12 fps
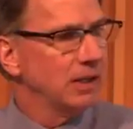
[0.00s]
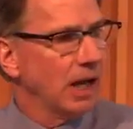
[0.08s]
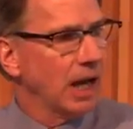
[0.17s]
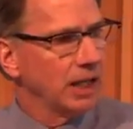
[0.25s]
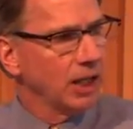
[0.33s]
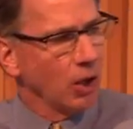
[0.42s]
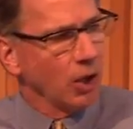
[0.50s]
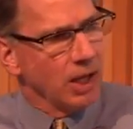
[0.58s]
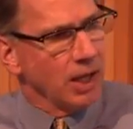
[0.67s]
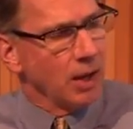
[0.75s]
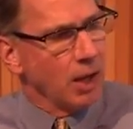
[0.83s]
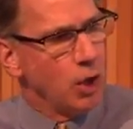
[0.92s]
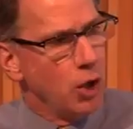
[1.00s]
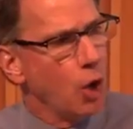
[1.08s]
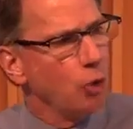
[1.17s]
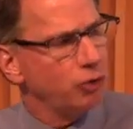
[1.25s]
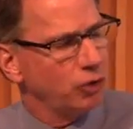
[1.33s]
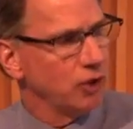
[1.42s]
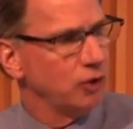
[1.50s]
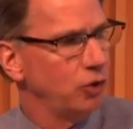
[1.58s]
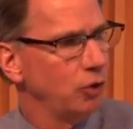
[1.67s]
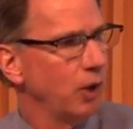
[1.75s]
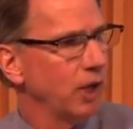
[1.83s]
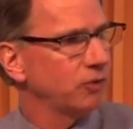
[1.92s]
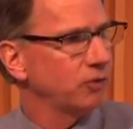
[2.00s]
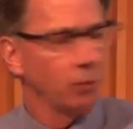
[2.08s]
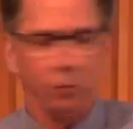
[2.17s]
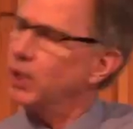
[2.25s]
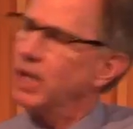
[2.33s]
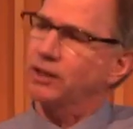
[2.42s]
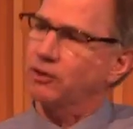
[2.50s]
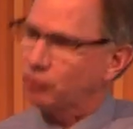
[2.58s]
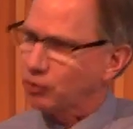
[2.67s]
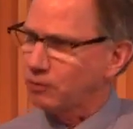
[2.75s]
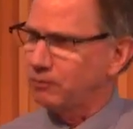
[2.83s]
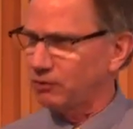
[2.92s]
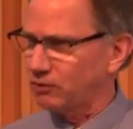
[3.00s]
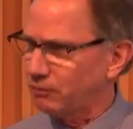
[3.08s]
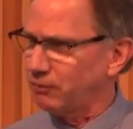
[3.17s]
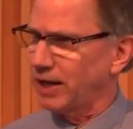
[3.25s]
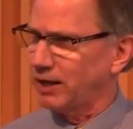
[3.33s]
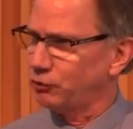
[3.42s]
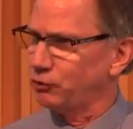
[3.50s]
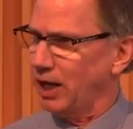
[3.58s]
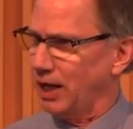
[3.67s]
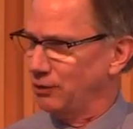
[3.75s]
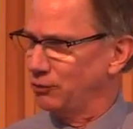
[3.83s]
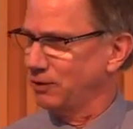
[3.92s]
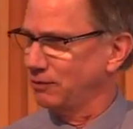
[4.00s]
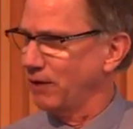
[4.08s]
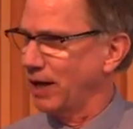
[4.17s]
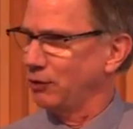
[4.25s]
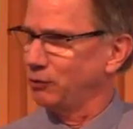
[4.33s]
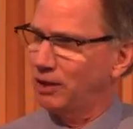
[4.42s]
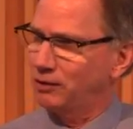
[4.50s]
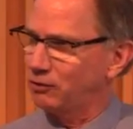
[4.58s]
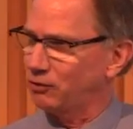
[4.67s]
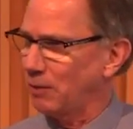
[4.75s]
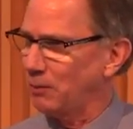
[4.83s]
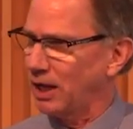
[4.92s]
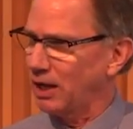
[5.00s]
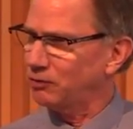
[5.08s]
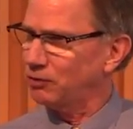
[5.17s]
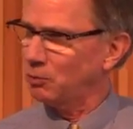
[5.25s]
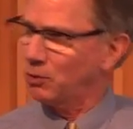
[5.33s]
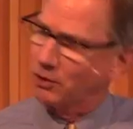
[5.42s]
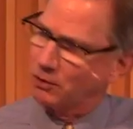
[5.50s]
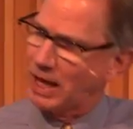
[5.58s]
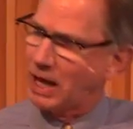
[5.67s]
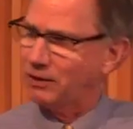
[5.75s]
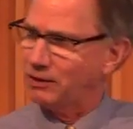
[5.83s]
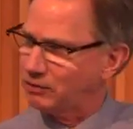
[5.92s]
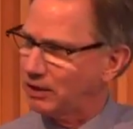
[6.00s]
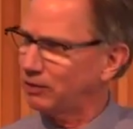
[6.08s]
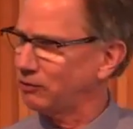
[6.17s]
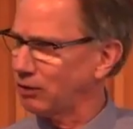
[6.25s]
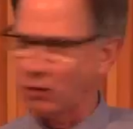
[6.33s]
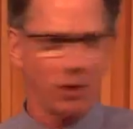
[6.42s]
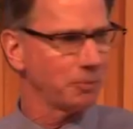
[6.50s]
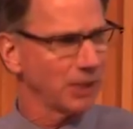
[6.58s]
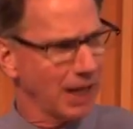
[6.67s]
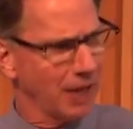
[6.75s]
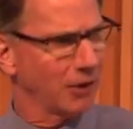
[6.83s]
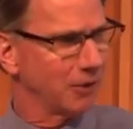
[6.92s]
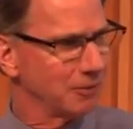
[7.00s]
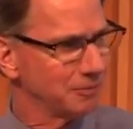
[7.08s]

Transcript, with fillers: a little notion to us that we're not to serve as the final judge. The final judge is someone else, and we're to allow these things to grow up together.